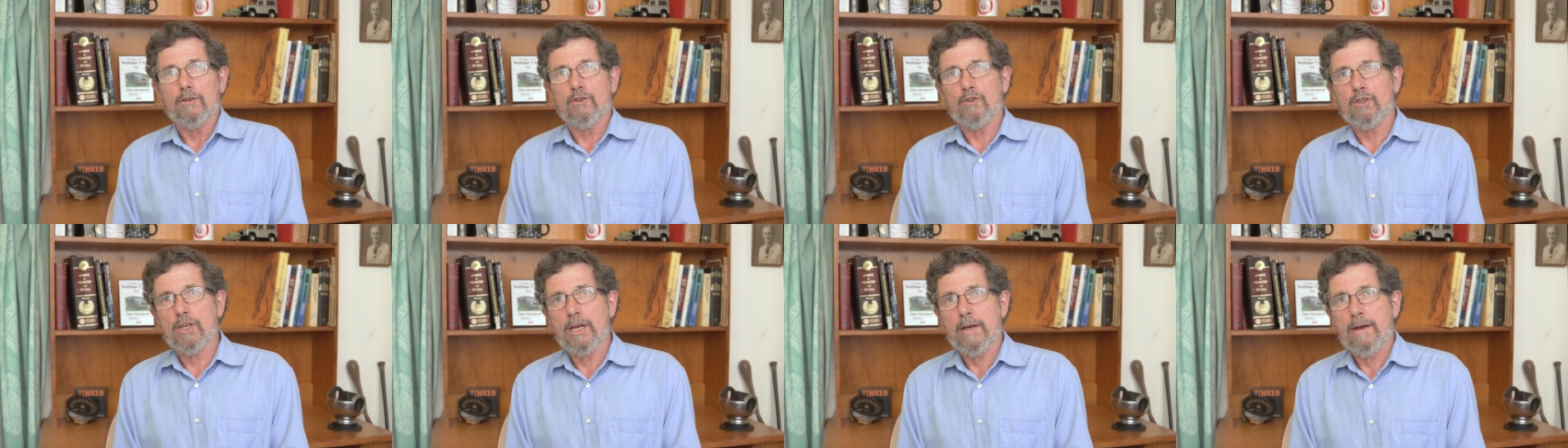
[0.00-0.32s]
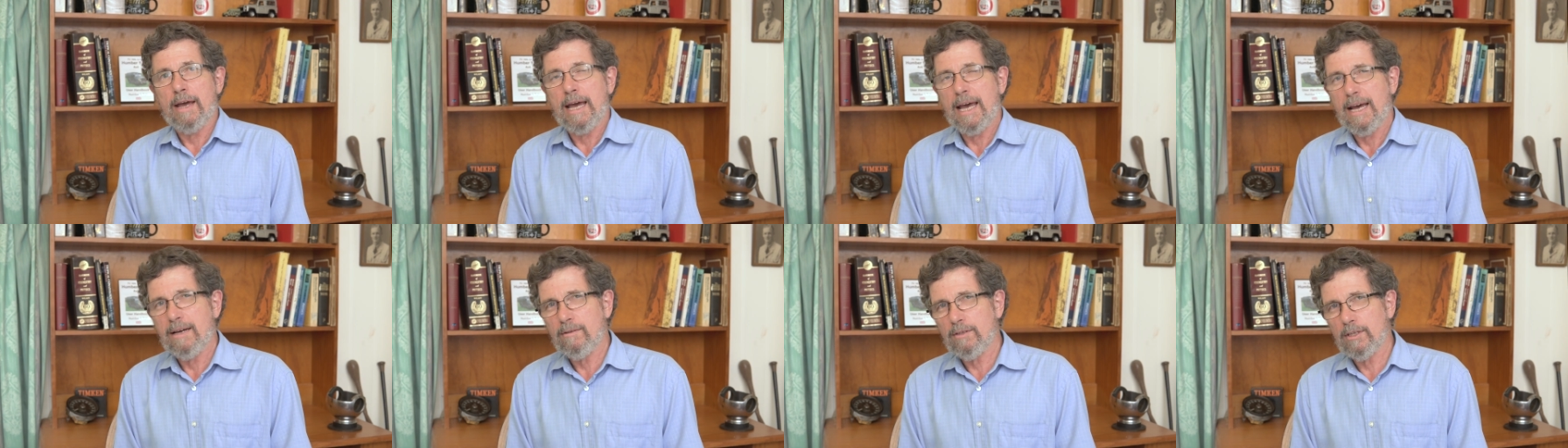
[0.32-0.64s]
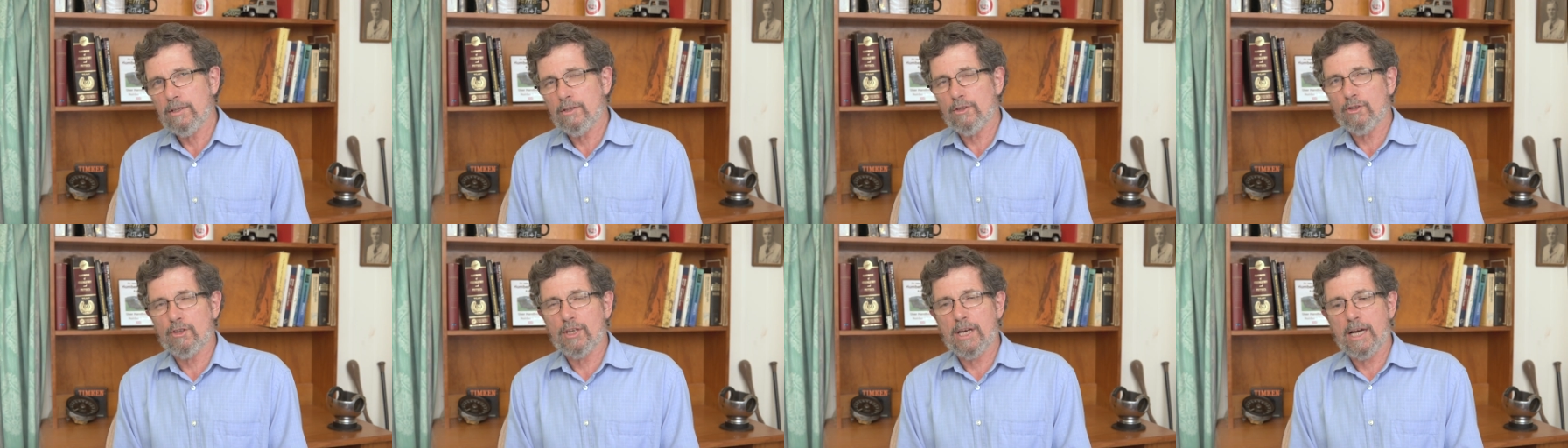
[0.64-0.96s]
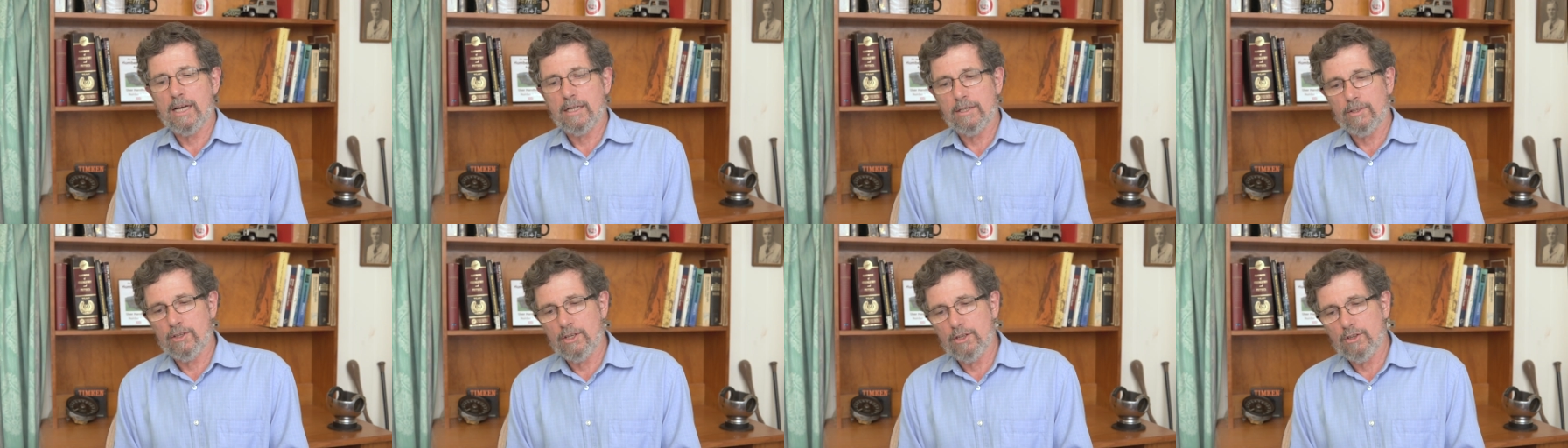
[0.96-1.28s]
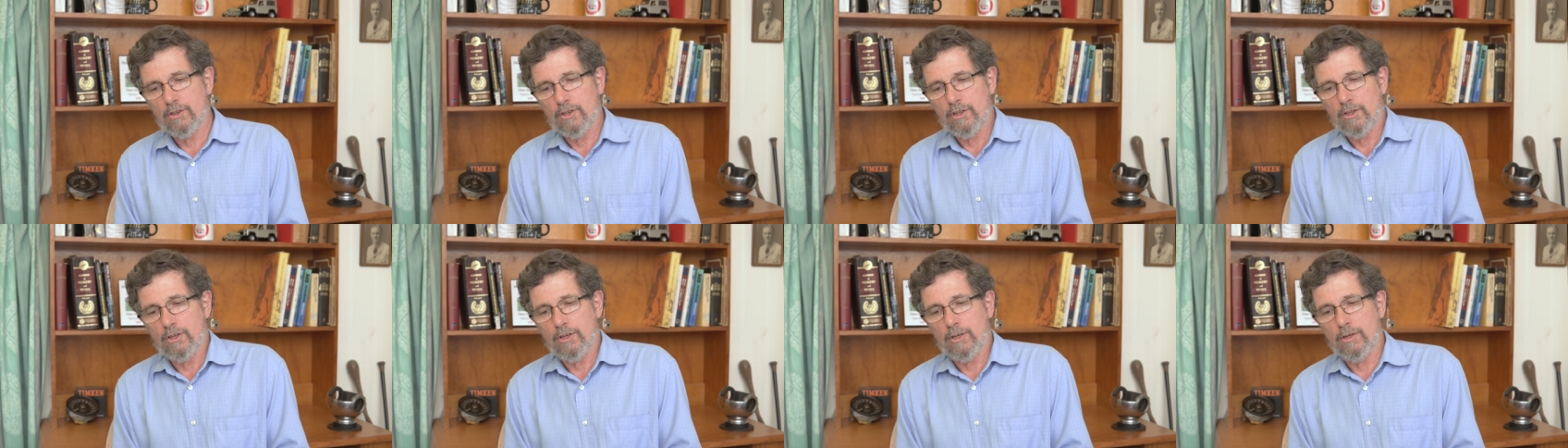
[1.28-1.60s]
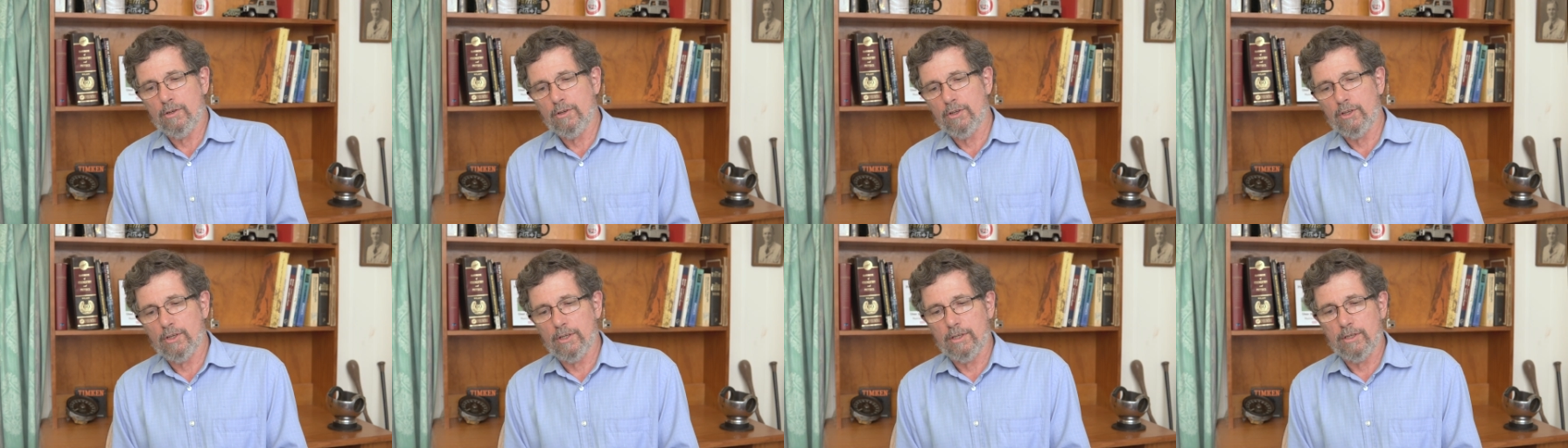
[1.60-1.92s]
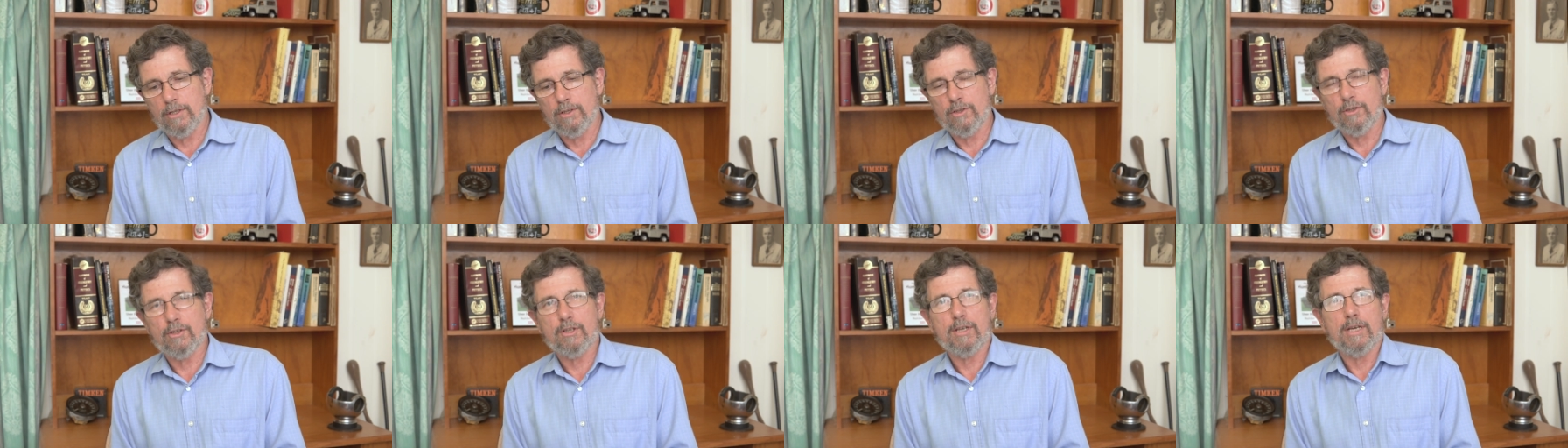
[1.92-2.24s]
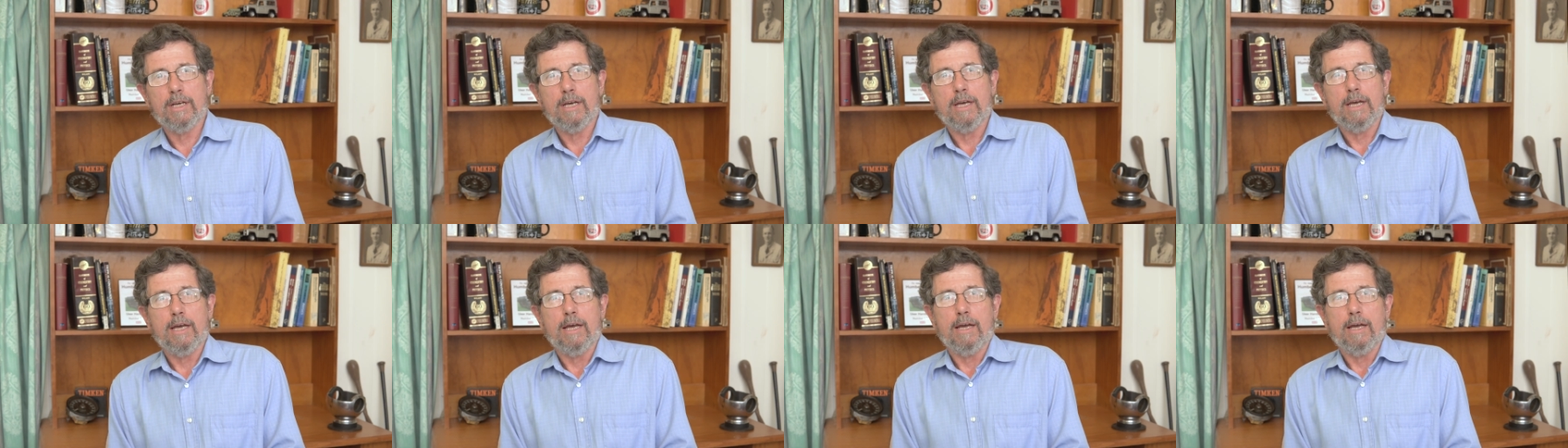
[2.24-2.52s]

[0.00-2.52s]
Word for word: So how did the science institutions